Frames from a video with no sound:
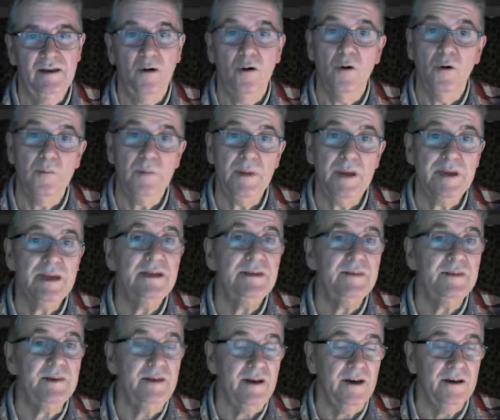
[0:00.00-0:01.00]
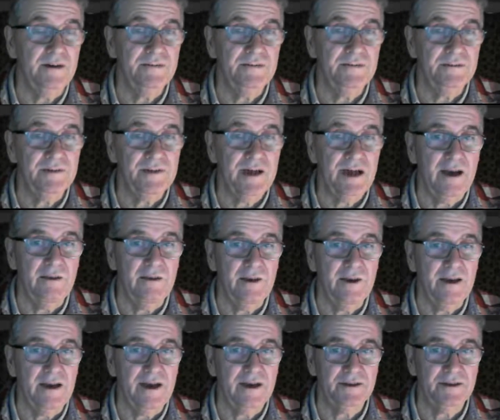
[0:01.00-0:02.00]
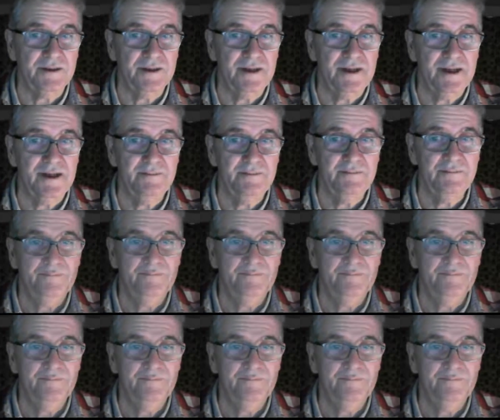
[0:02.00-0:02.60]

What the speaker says: or beneath the Eiffel Tower actually.